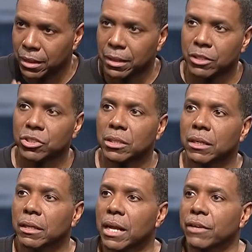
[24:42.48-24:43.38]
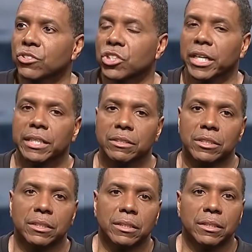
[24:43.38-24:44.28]
Because your life's changed.
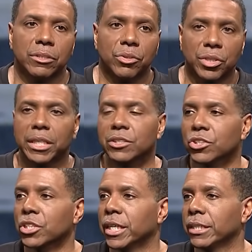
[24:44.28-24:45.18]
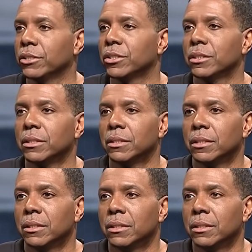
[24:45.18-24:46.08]
Your thinking's changed.
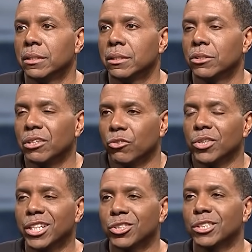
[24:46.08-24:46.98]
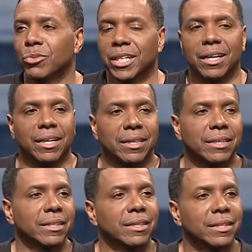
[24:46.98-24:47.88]
You have a relationship with God.
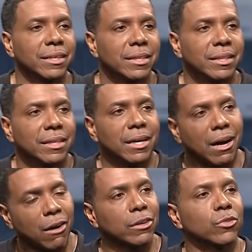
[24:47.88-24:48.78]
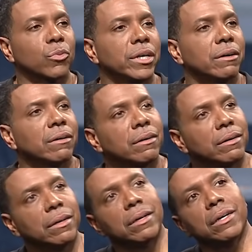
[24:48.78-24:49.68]
All is well.
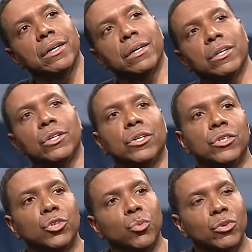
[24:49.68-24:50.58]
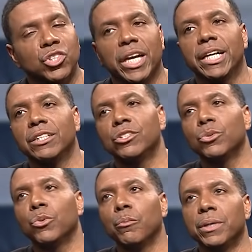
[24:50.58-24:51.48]
All is well. you will change. You
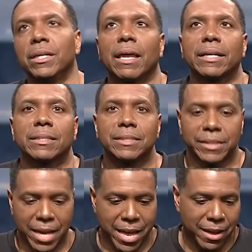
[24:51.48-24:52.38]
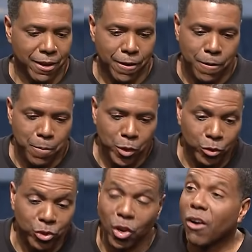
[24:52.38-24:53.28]
will be like this guy who
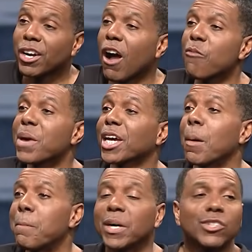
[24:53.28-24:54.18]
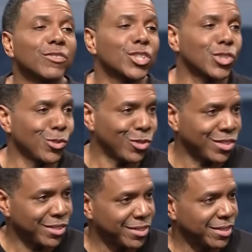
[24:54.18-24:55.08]
started off making a bunch of
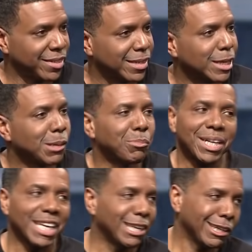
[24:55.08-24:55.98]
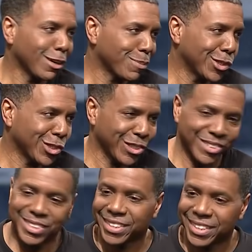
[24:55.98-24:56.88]
excuses, but ended up in church.